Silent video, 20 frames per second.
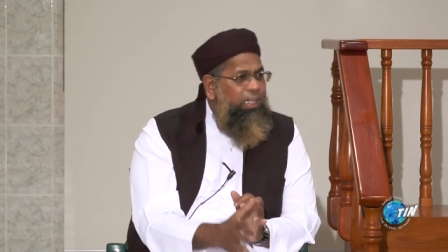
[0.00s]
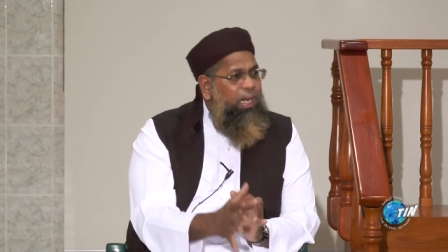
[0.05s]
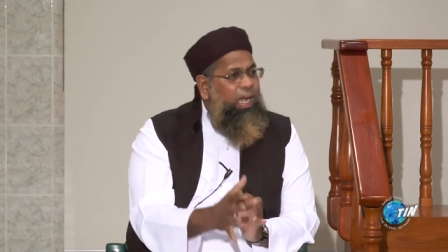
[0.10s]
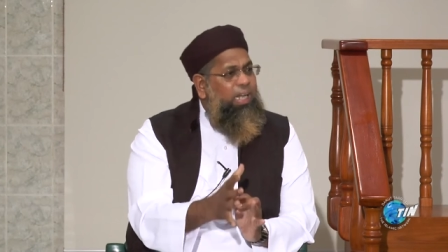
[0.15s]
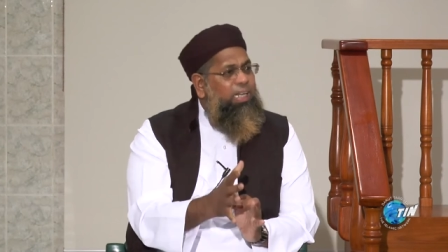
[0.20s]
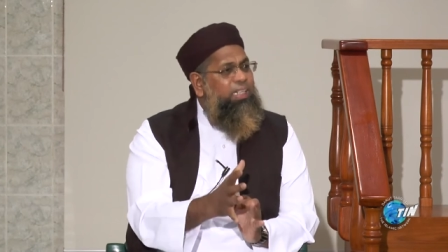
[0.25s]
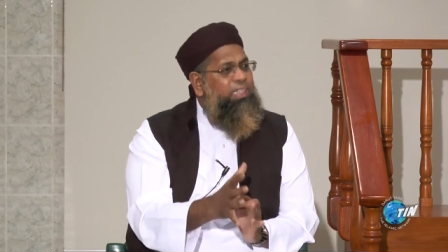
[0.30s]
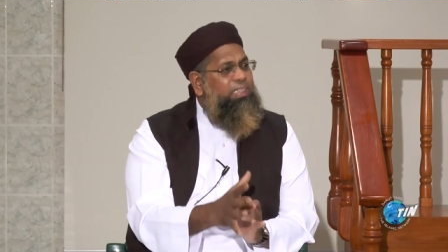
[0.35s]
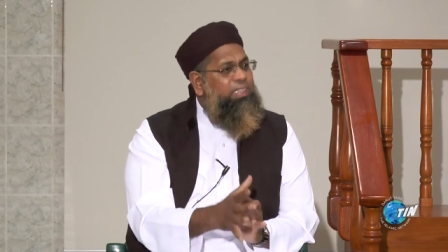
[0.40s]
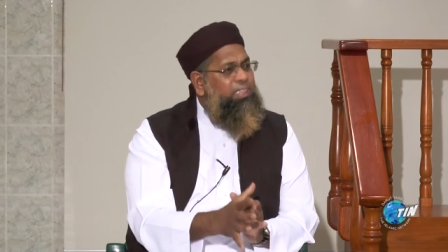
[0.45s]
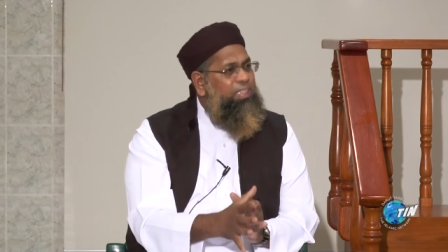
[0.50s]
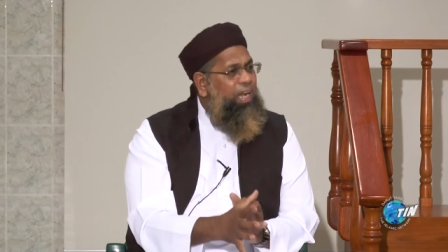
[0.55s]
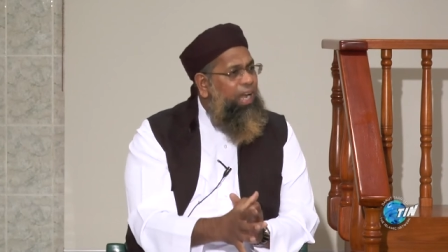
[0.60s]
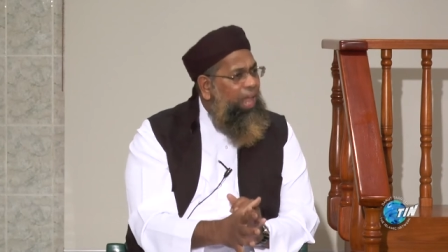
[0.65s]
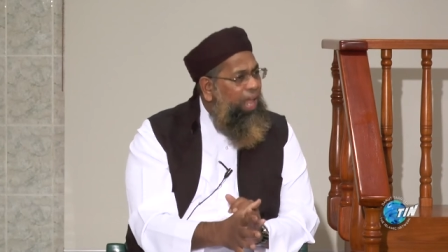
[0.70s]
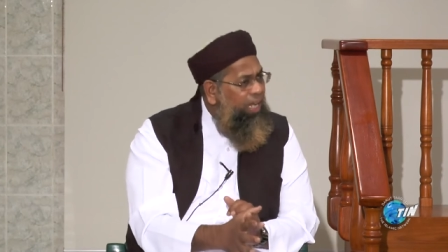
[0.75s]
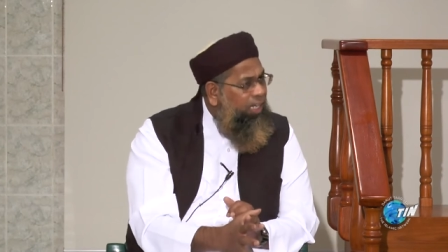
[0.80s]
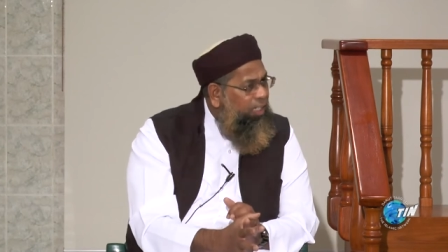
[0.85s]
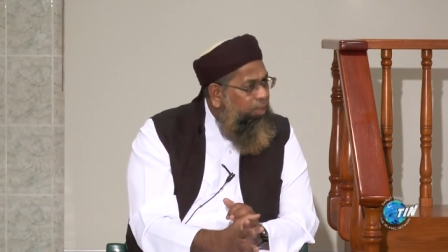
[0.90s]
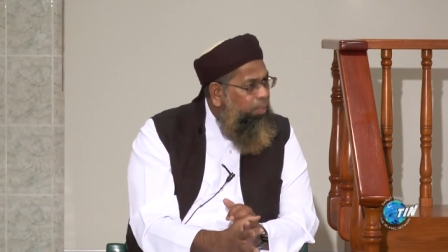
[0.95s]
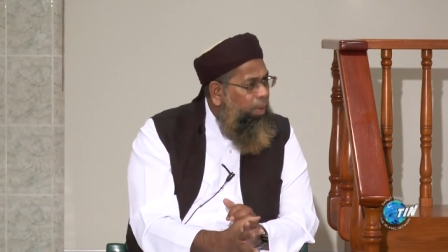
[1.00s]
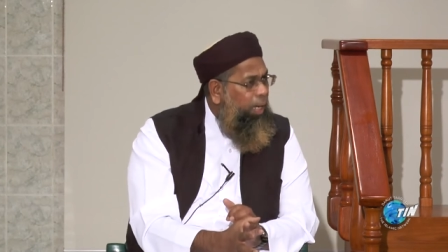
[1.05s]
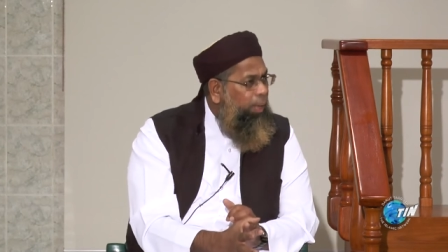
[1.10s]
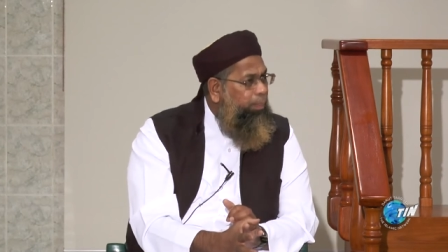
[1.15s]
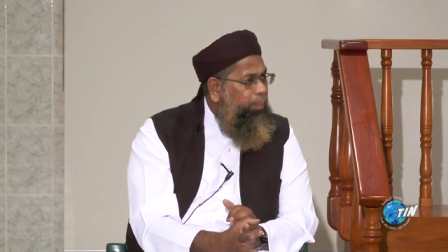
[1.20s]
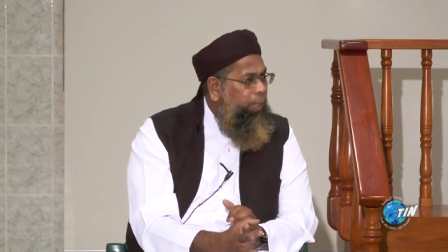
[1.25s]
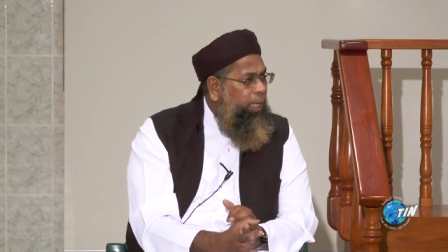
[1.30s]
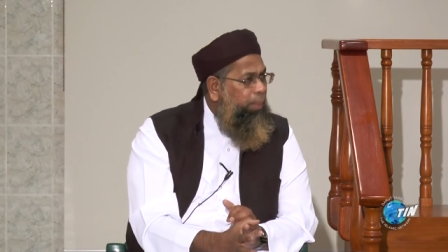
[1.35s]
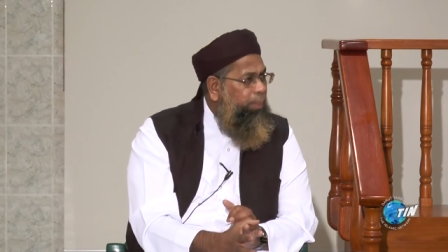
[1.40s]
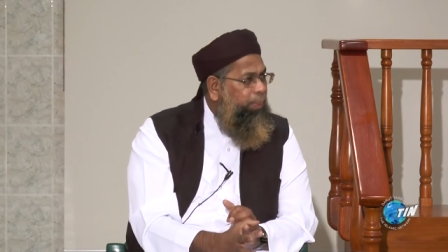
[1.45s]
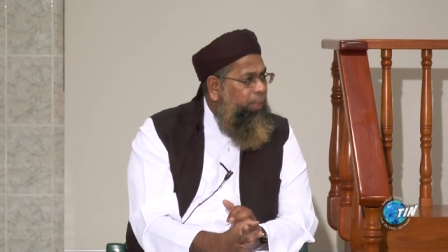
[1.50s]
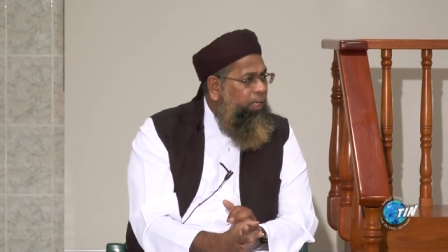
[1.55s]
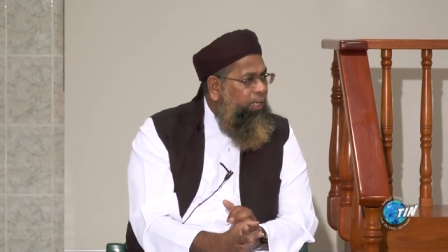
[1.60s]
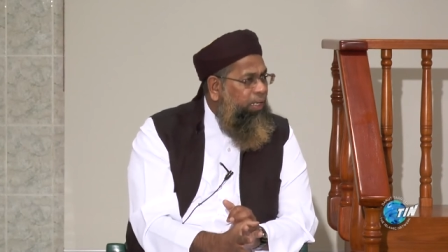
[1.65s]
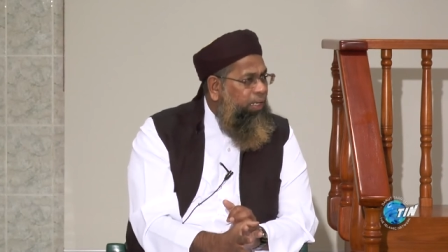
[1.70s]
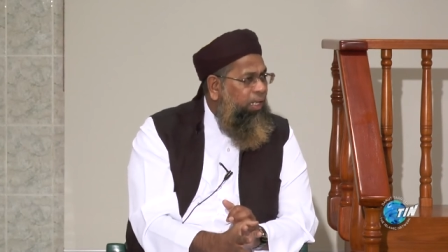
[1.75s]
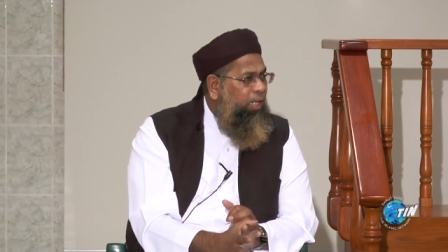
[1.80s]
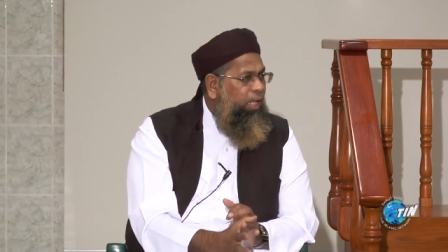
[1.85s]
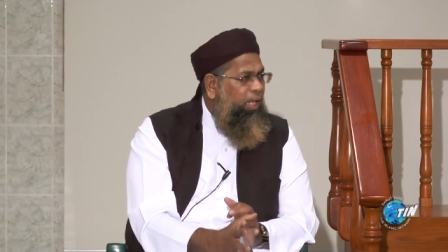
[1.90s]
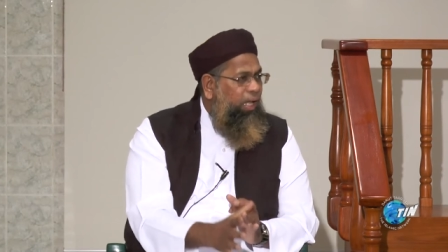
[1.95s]
and disliked by
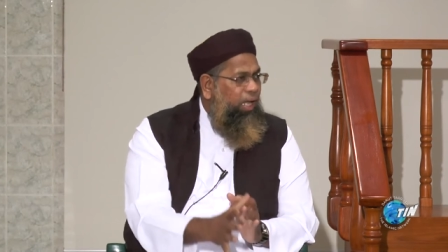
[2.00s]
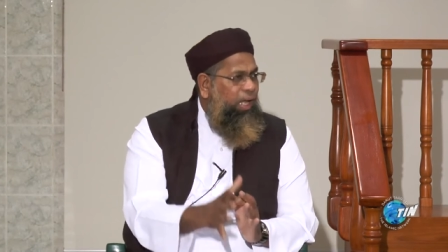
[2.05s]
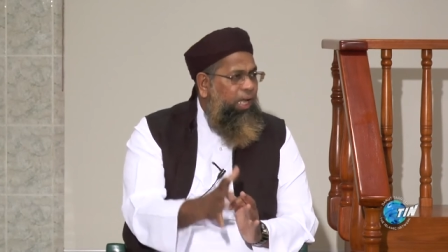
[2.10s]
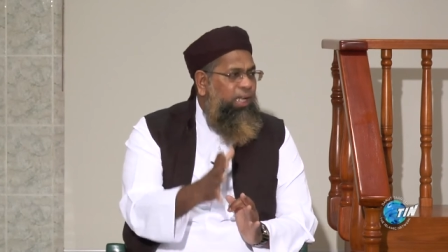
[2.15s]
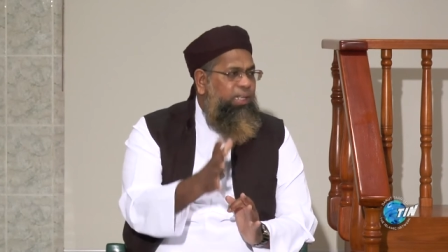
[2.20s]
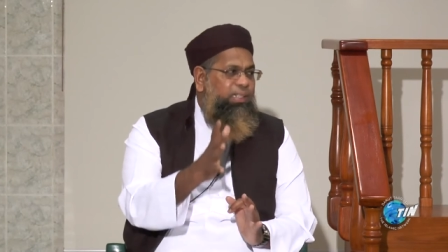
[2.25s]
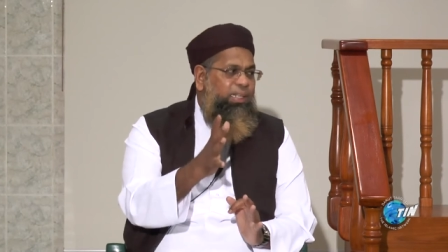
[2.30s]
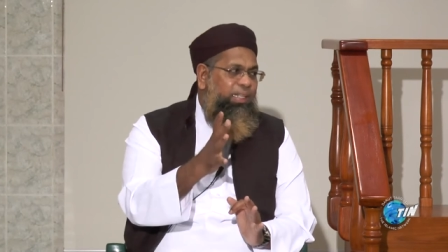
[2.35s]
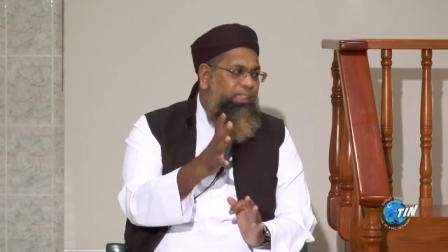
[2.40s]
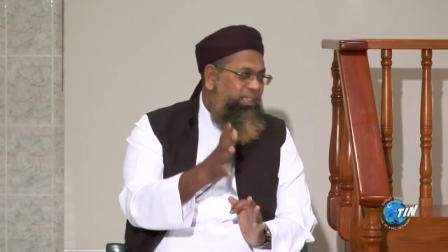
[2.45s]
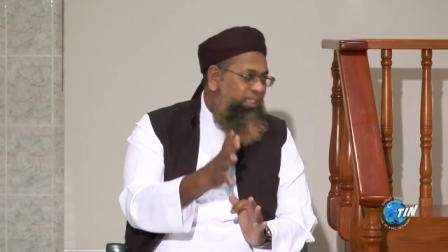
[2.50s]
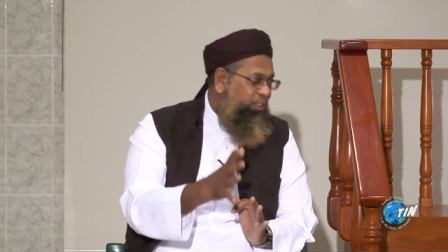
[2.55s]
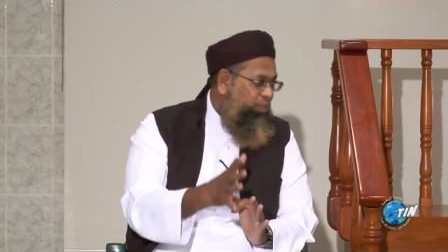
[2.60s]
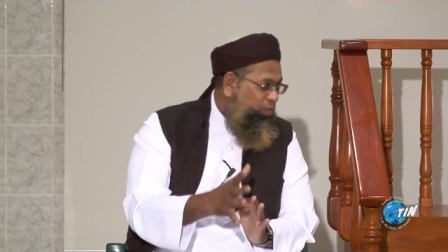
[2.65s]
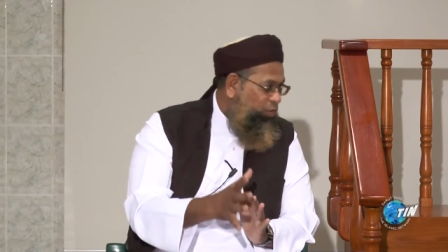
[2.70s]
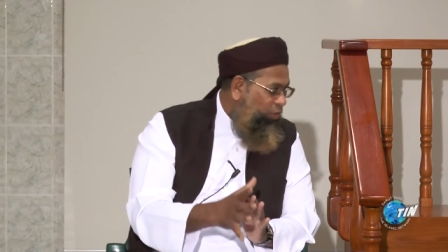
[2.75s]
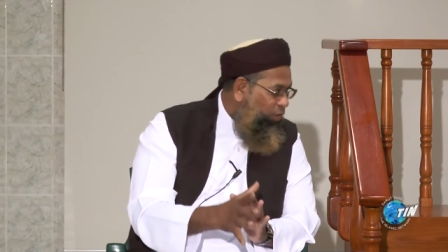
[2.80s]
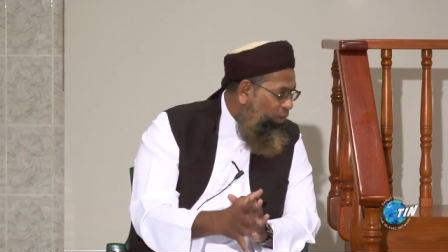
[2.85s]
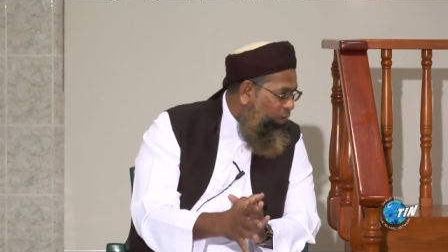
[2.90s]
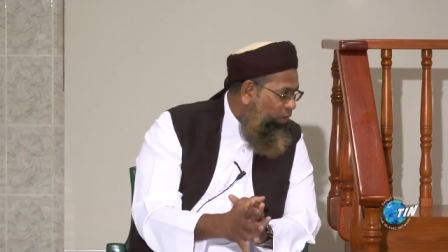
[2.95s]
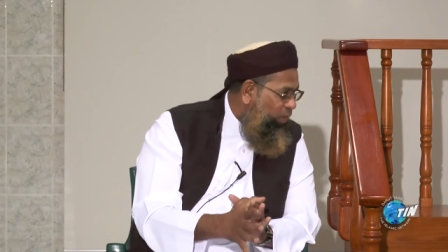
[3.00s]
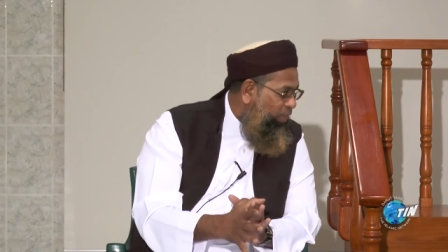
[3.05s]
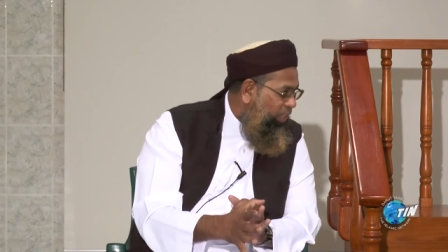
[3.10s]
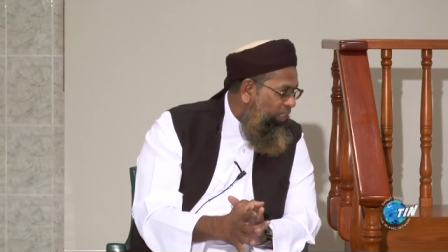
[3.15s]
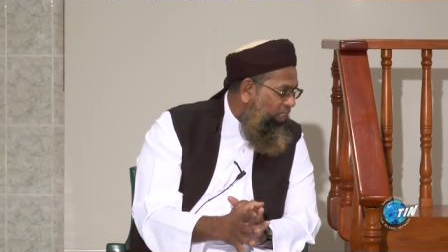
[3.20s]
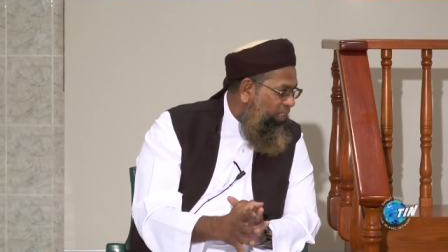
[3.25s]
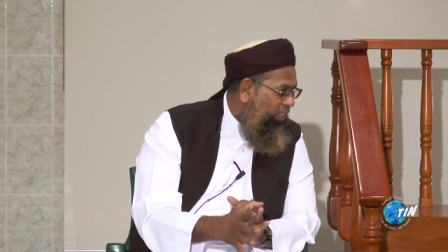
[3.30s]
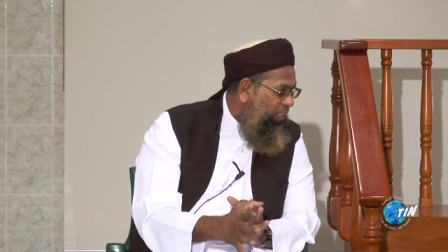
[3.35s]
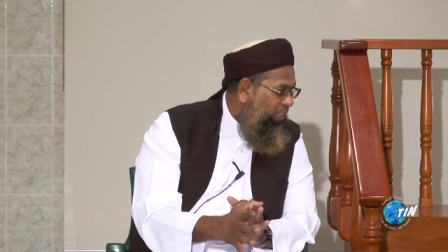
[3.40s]
people and that is wrong